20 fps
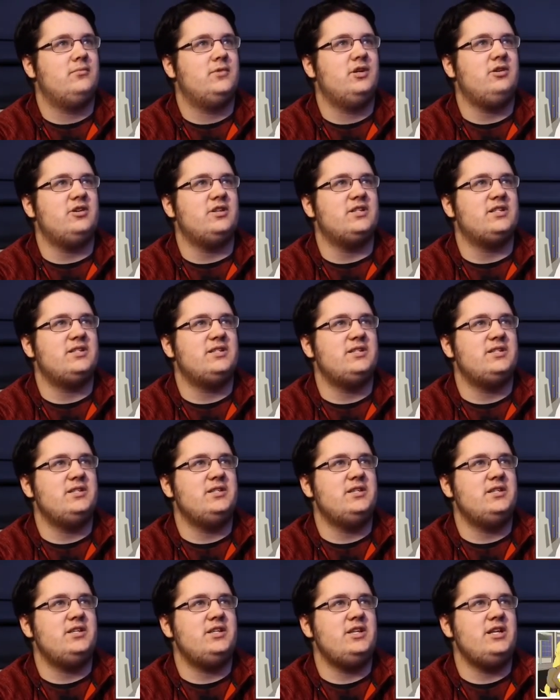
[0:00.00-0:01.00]
You're a
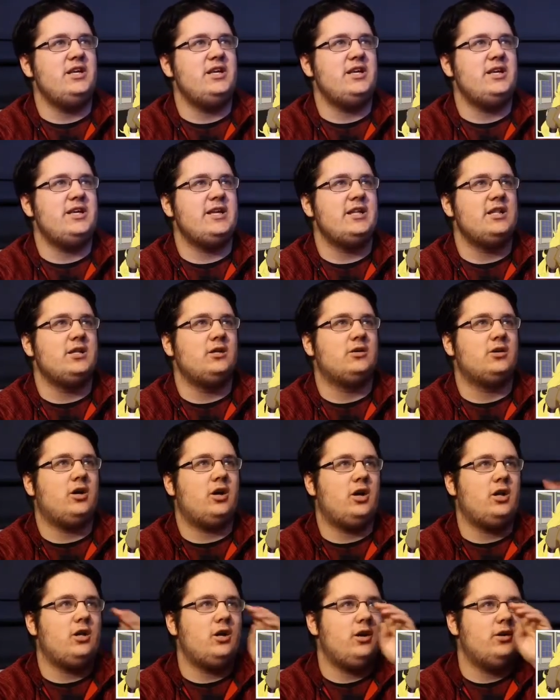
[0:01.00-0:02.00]
sneaky little
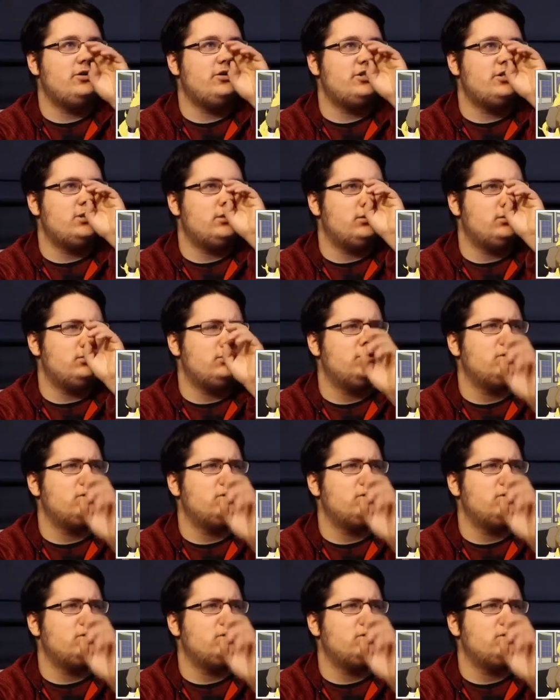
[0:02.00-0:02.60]
girl, aren't you?